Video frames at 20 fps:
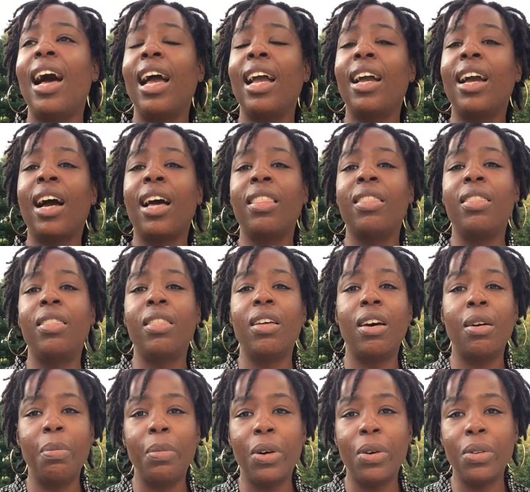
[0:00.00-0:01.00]
I got
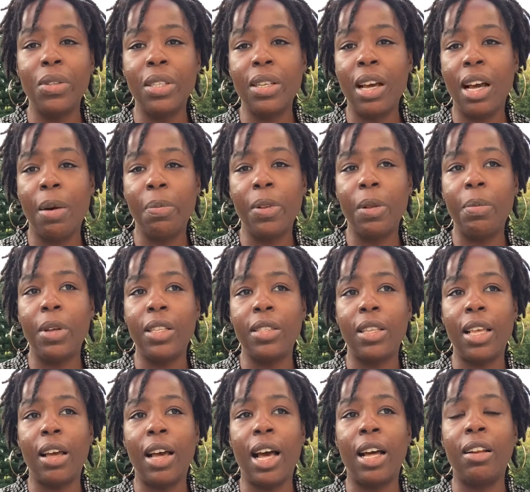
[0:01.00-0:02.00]
the most
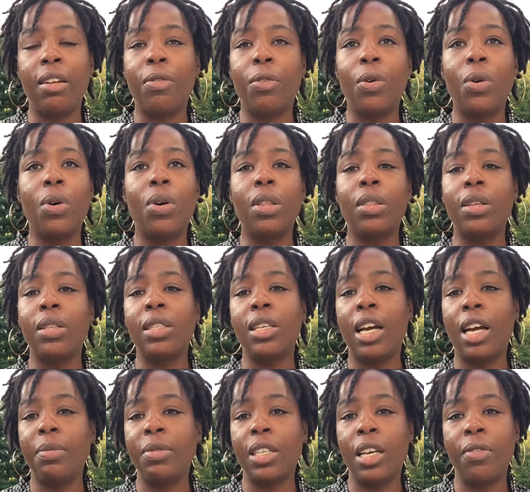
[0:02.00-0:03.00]
compliments out of all the
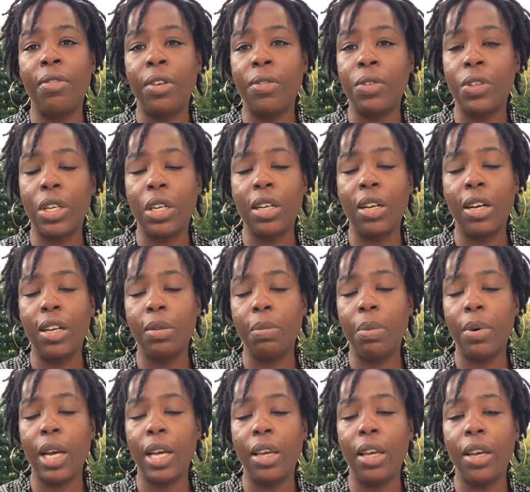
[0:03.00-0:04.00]
times I've ever cut
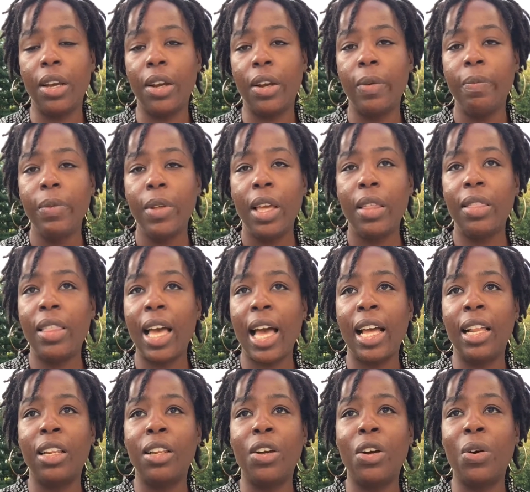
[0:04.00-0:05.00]
my hair
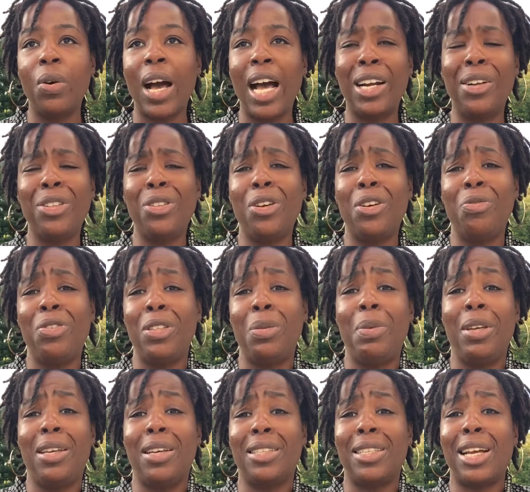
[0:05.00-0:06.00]
that low. I don't know if it's
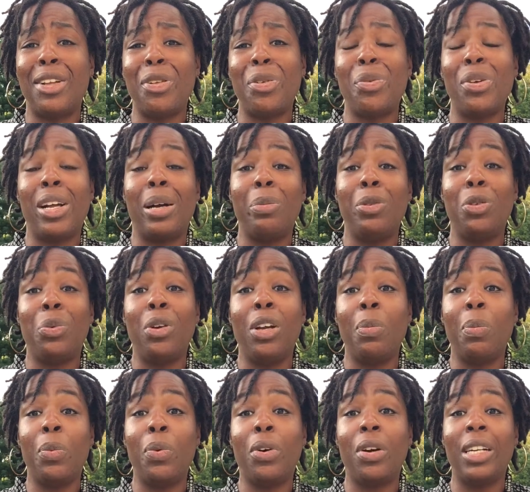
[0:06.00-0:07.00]
because I know what I'm
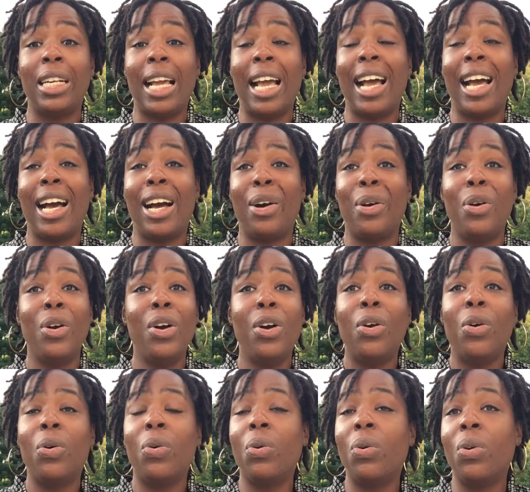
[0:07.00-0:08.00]
doing more now,
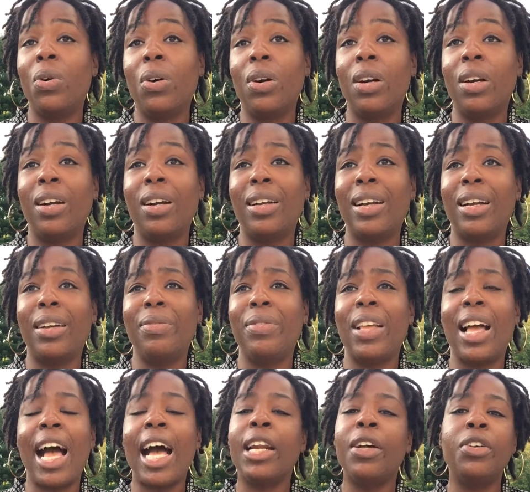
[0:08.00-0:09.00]
or
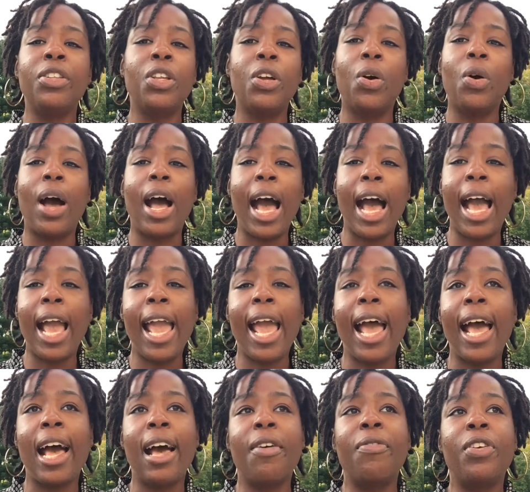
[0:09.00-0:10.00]
I don't know. I
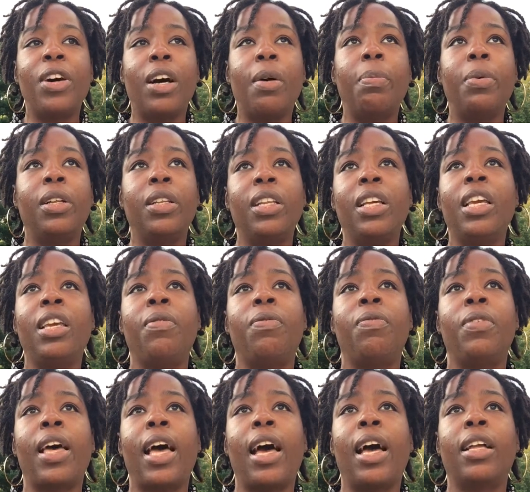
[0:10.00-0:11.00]
have a belief
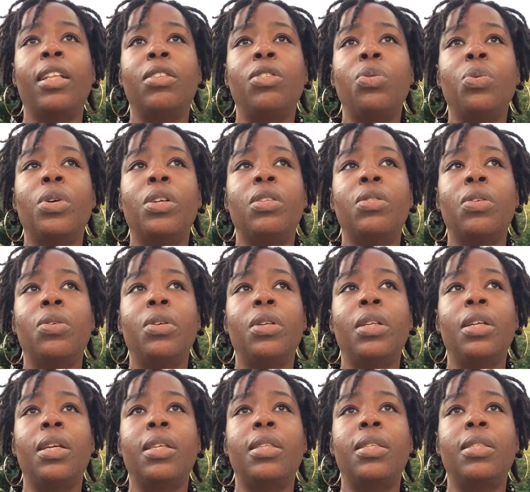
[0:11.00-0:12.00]
that to a
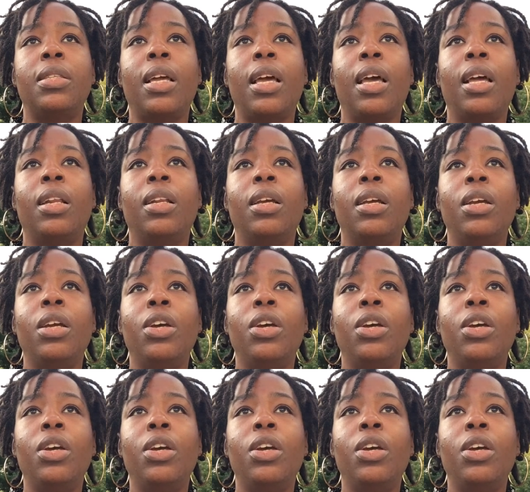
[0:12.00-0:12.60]
certain extent,